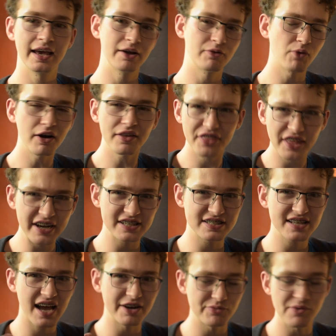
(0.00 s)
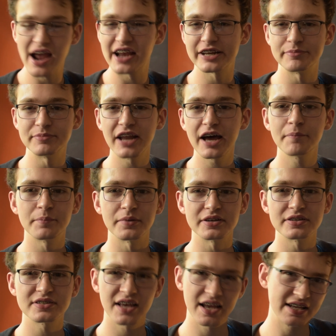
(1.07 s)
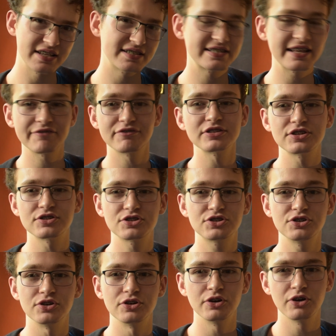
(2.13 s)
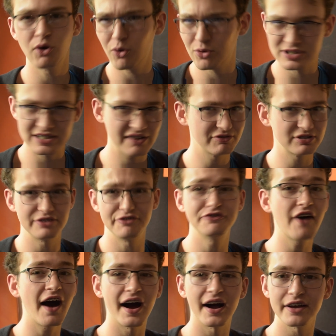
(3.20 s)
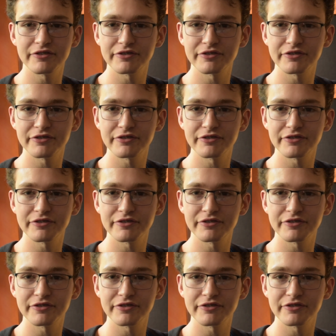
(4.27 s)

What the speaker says: rather than assign random numbers, 72 or 75?